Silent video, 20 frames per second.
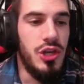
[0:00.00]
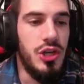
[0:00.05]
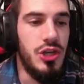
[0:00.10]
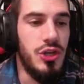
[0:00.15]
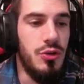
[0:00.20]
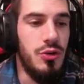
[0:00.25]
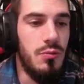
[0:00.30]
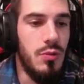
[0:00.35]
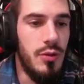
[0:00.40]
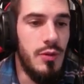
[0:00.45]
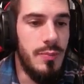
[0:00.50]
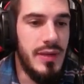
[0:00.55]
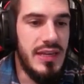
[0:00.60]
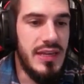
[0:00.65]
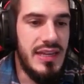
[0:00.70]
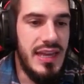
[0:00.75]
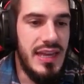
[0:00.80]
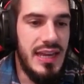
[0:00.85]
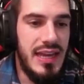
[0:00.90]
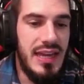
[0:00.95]
you will be
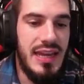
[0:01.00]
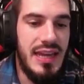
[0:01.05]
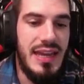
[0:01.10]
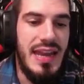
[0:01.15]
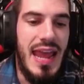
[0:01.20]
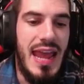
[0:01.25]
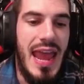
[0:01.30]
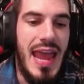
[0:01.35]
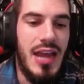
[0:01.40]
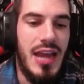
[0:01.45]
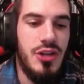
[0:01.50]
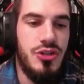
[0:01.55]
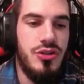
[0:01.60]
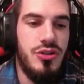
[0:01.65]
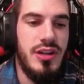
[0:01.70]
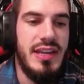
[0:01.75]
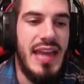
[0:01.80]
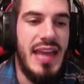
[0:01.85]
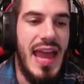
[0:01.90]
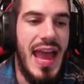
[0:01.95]
getting an extra
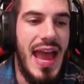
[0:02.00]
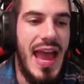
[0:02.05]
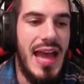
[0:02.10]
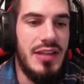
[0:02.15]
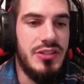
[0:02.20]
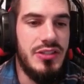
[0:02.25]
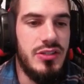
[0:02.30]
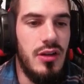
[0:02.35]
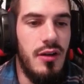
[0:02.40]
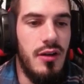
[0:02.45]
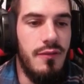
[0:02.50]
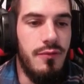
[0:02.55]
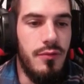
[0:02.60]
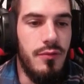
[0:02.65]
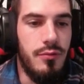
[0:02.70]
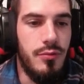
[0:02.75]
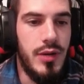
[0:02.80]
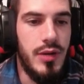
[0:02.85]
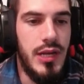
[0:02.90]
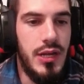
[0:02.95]
cast of
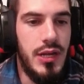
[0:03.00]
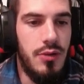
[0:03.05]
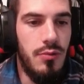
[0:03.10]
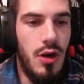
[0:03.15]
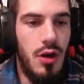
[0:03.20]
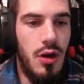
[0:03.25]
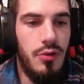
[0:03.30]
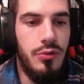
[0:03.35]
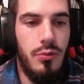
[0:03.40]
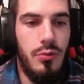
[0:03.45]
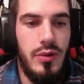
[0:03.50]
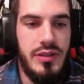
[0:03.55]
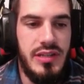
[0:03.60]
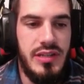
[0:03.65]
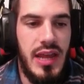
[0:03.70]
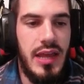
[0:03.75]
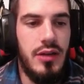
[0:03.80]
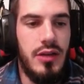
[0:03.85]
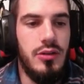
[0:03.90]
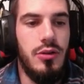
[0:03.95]
Regrowth or
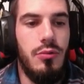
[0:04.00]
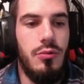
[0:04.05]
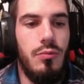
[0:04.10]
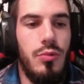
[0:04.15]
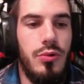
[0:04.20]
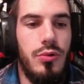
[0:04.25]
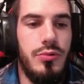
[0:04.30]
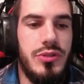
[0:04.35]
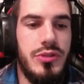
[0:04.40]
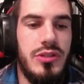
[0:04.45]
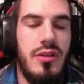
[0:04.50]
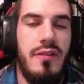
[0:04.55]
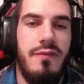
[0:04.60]
Entangling Roots